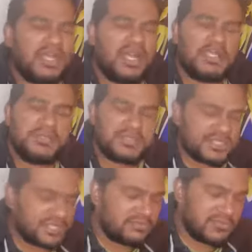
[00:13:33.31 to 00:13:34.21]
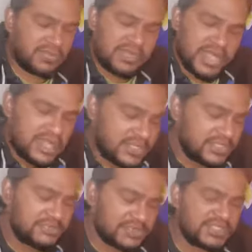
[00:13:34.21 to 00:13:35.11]
100%, bro,
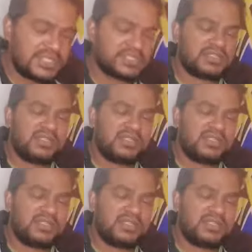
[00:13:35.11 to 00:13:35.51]
100%.